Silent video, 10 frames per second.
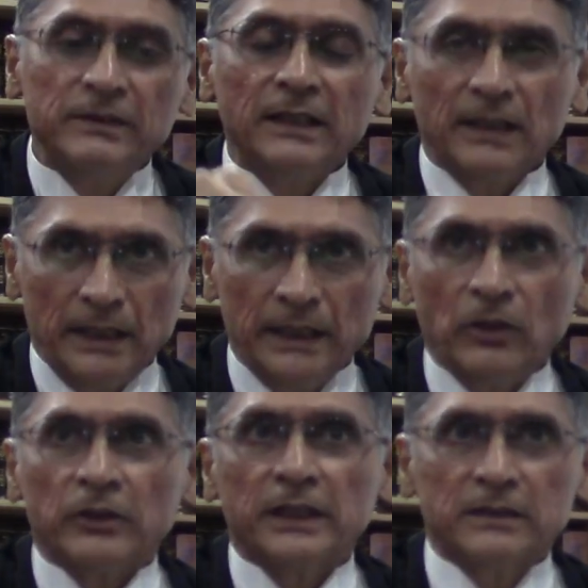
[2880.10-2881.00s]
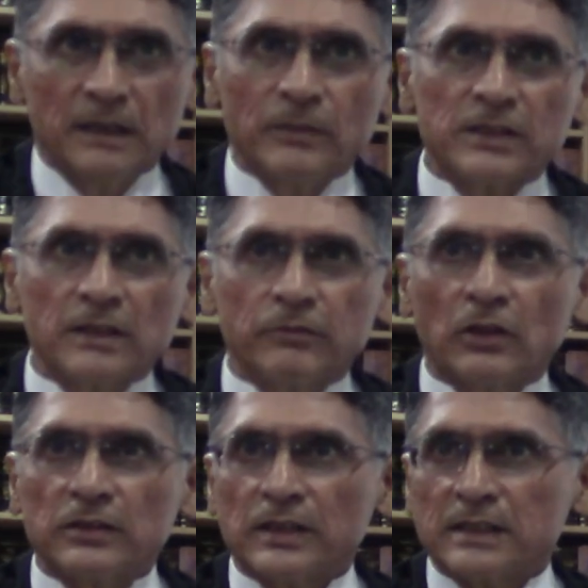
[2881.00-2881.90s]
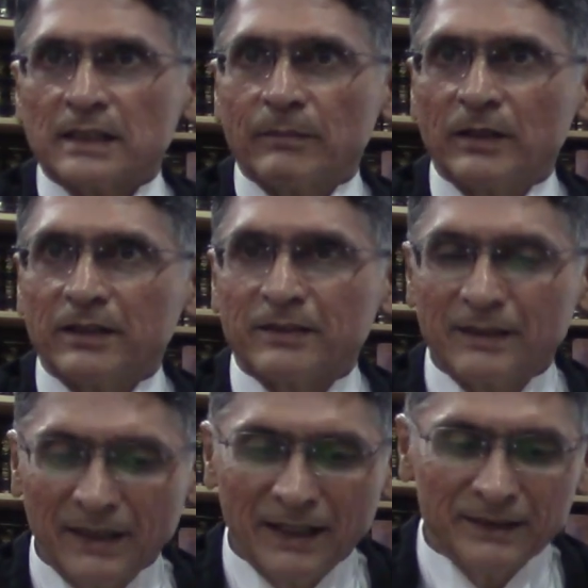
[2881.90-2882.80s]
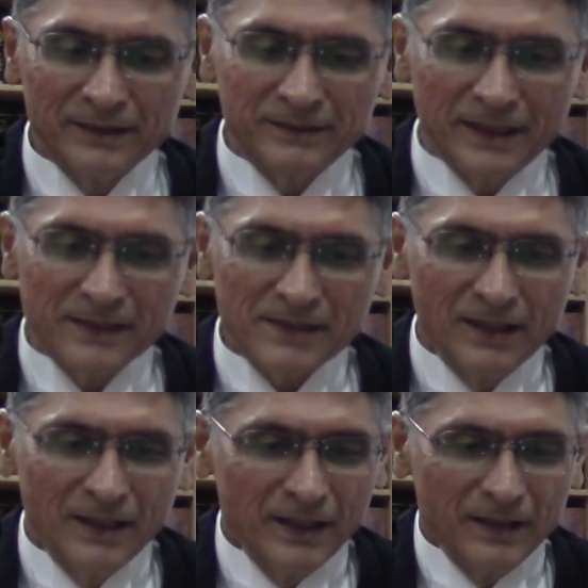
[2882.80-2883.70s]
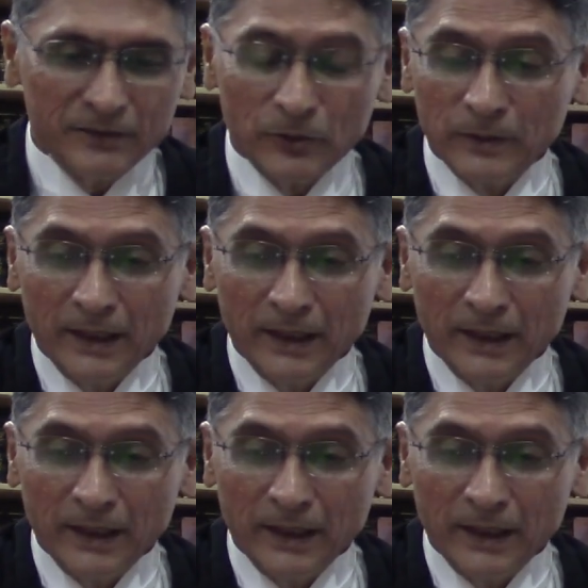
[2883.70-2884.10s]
they rely on it, they must give cross-examination, other things. So